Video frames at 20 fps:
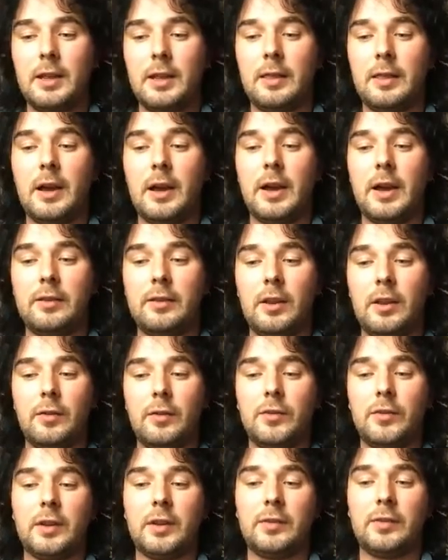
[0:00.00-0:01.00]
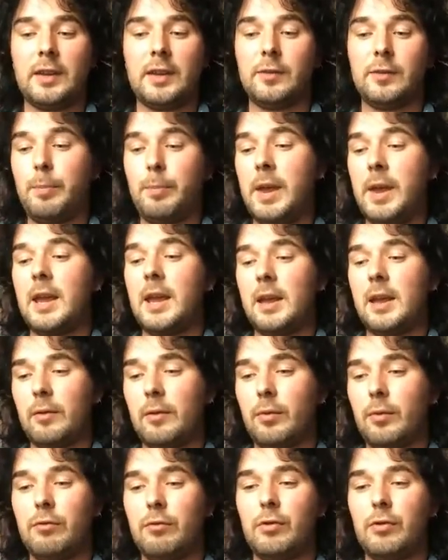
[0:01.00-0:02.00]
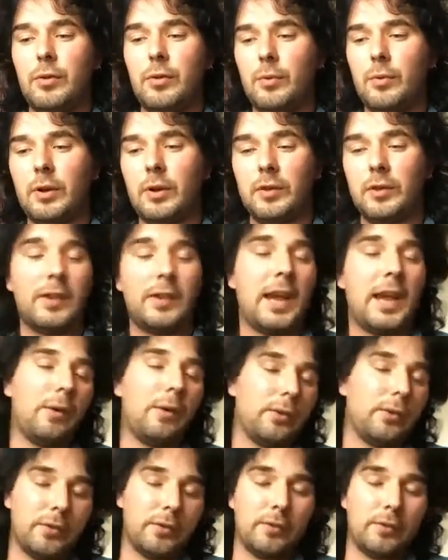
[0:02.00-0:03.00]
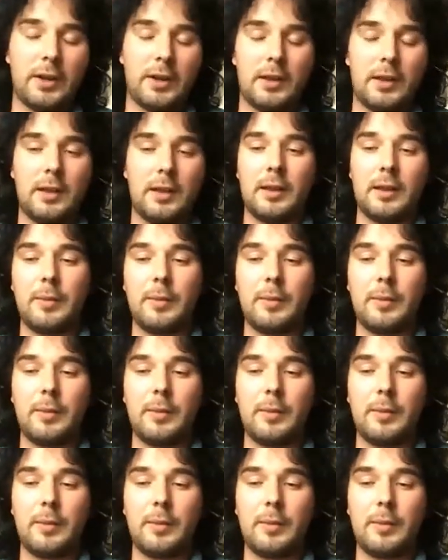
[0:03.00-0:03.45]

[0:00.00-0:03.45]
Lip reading: the idea of success being through sales of anything.